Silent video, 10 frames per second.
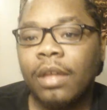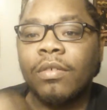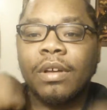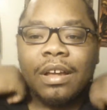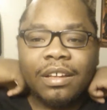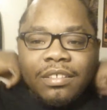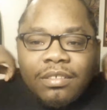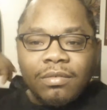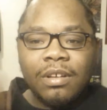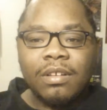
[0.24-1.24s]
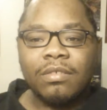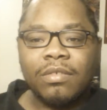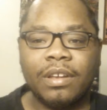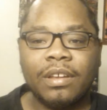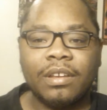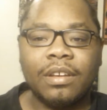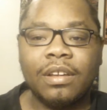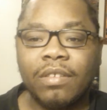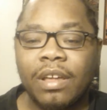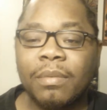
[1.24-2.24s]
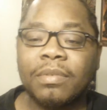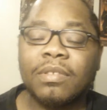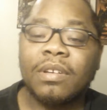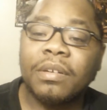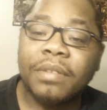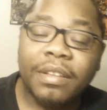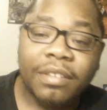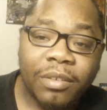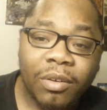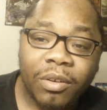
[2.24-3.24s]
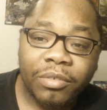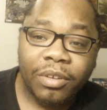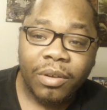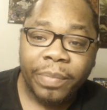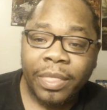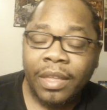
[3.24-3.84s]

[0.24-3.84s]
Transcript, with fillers: You guys, welcome to another episode of DayShawnR Show.